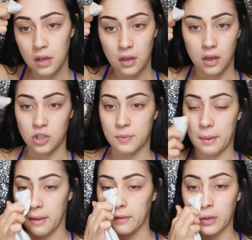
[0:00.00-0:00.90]
I just
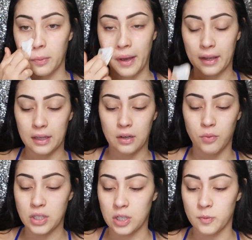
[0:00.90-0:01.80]
probably have to go back in and
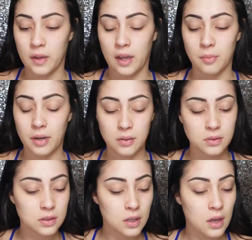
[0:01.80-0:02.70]
retouch my
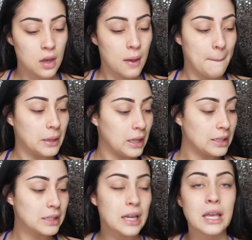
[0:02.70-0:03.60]
eyebrows. But
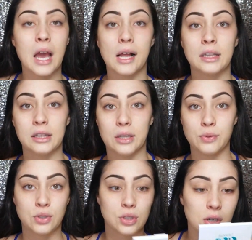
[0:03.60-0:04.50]
let's take a
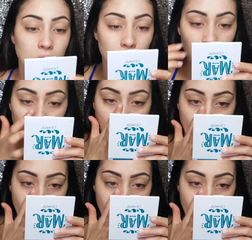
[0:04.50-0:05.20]
closer look.